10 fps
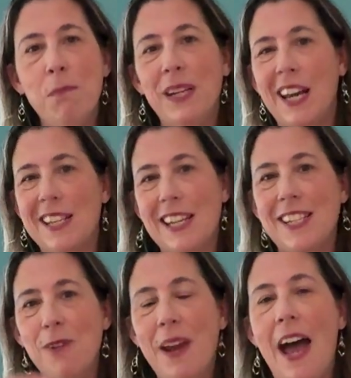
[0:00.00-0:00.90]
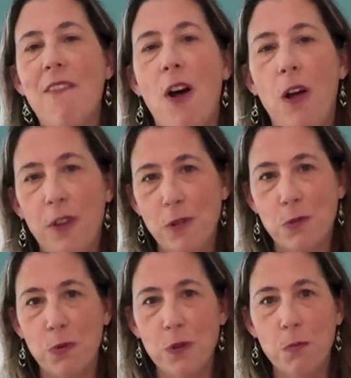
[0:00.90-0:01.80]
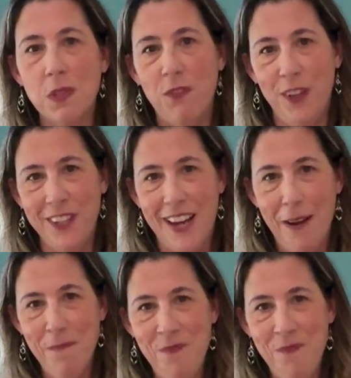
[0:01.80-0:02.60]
because they don't have all those rooms filled up.